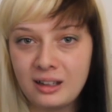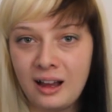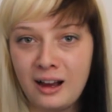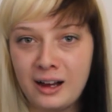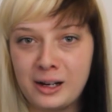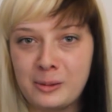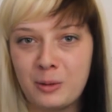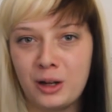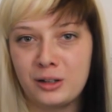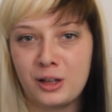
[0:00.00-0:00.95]

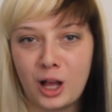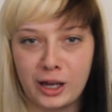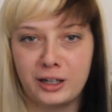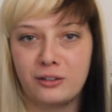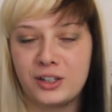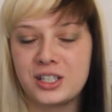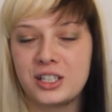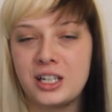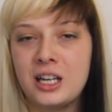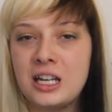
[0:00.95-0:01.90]
online,
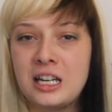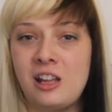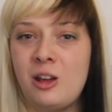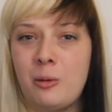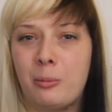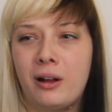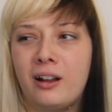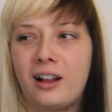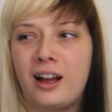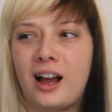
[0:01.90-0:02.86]
obviously,
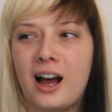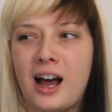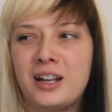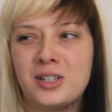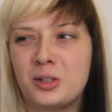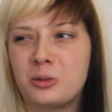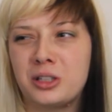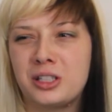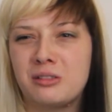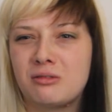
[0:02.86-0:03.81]
but I didn't
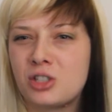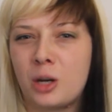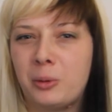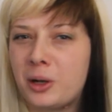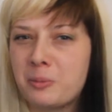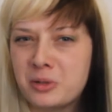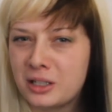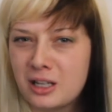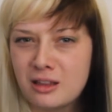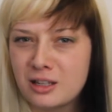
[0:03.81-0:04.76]
really chop it up to
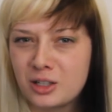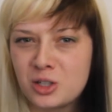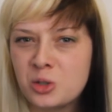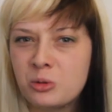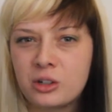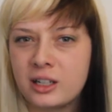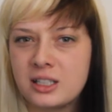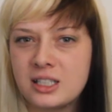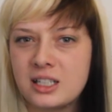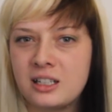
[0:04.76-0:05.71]
anything too
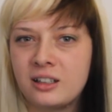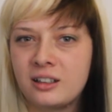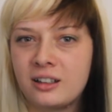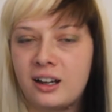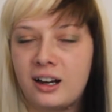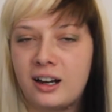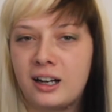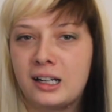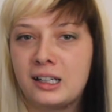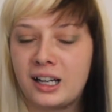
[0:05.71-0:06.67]
crazy.
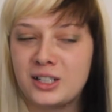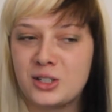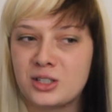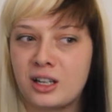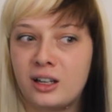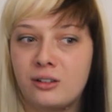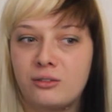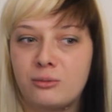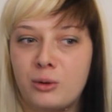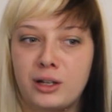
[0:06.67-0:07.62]
I just kind
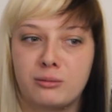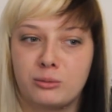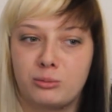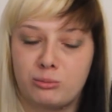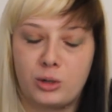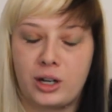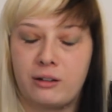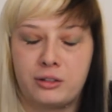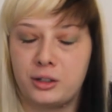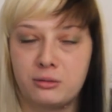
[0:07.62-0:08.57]
of went
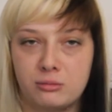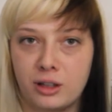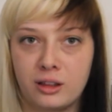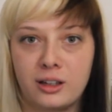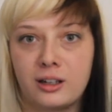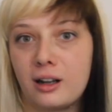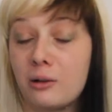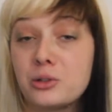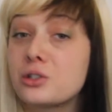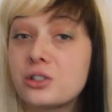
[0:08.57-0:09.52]
whatever with it. I
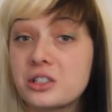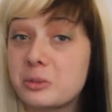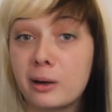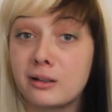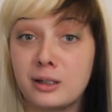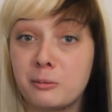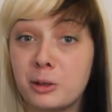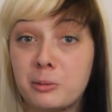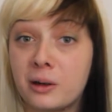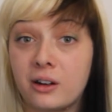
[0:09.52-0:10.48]
was just expecting
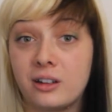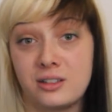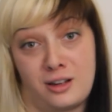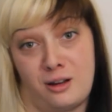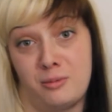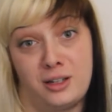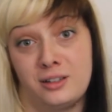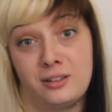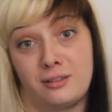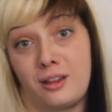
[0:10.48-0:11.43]
my period to come. I
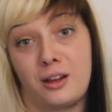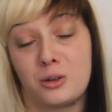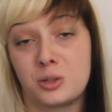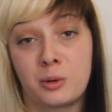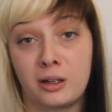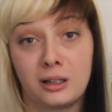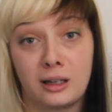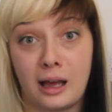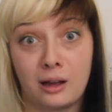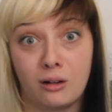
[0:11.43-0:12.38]
didn't think I was pregnant
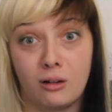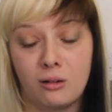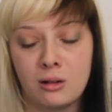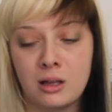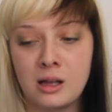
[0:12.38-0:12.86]
at all.